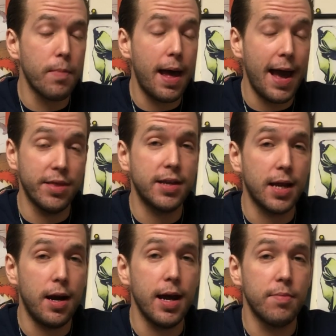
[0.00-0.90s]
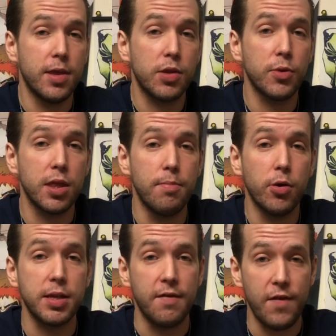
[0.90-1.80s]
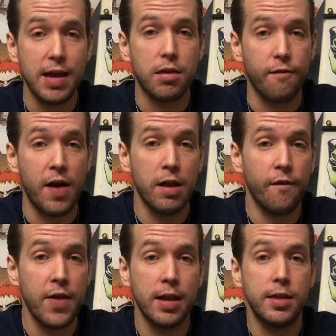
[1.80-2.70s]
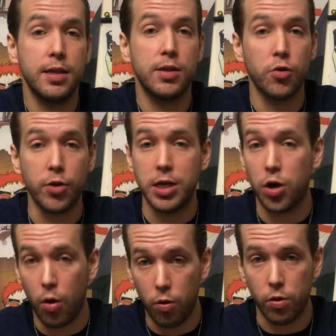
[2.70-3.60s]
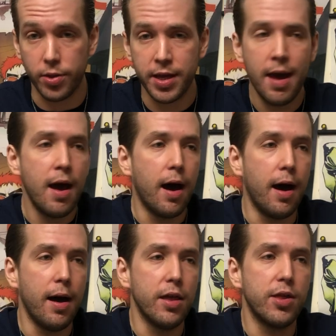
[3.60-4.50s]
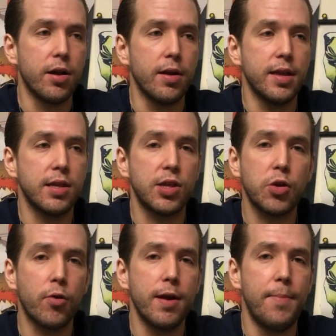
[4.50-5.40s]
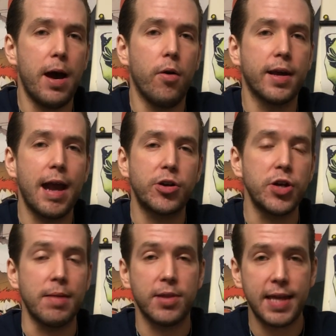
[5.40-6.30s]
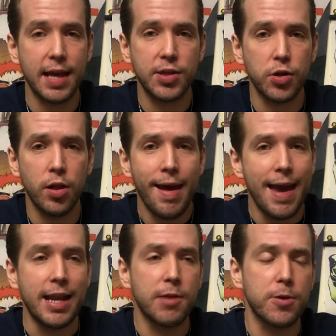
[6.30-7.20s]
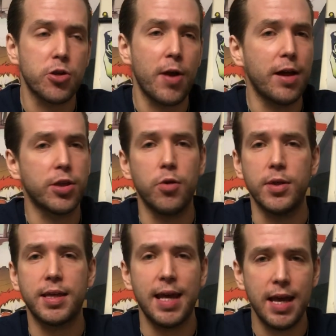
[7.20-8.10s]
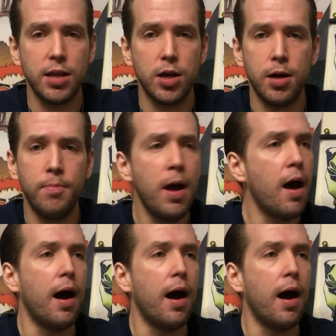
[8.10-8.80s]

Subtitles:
at the time, this was the most advanced Final Fantasy story told. It's a story about a character named Cecil and his betrayal to his kingdom.